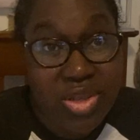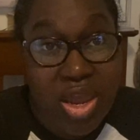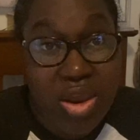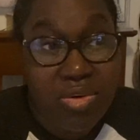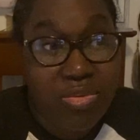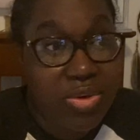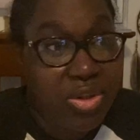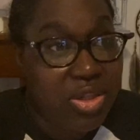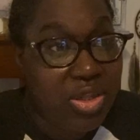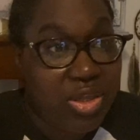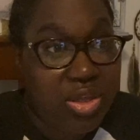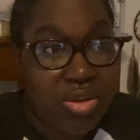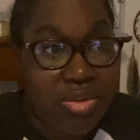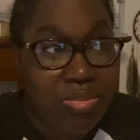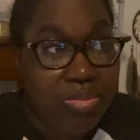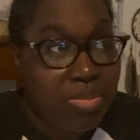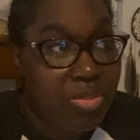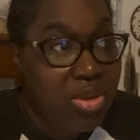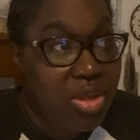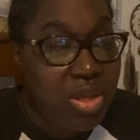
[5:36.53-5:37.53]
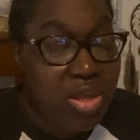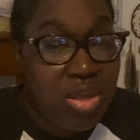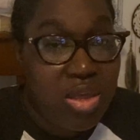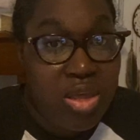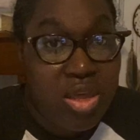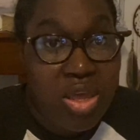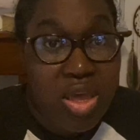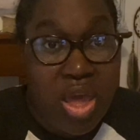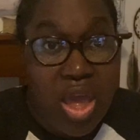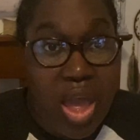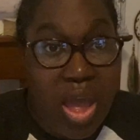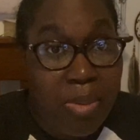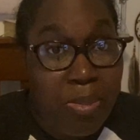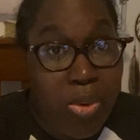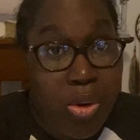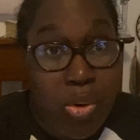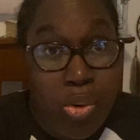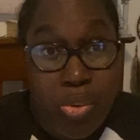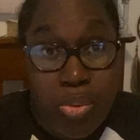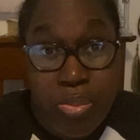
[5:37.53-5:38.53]
I really am. I'm a
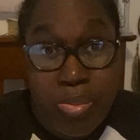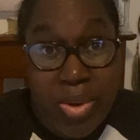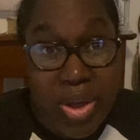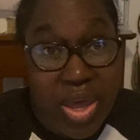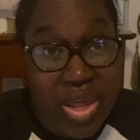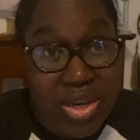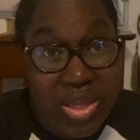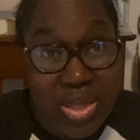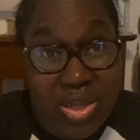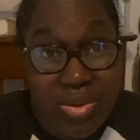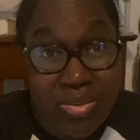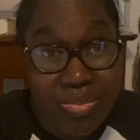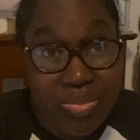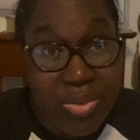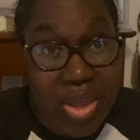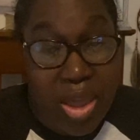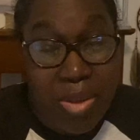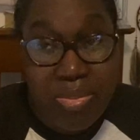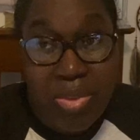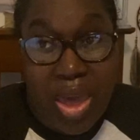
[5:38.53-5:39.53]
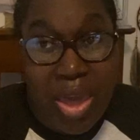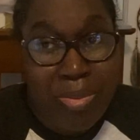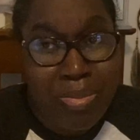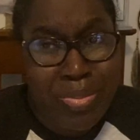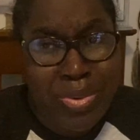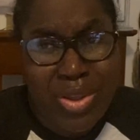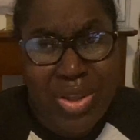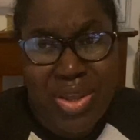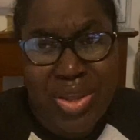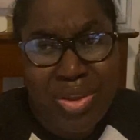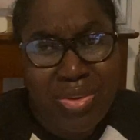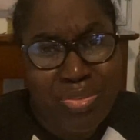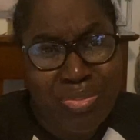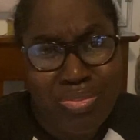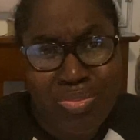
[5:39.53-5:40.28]
homebody. I'm not big.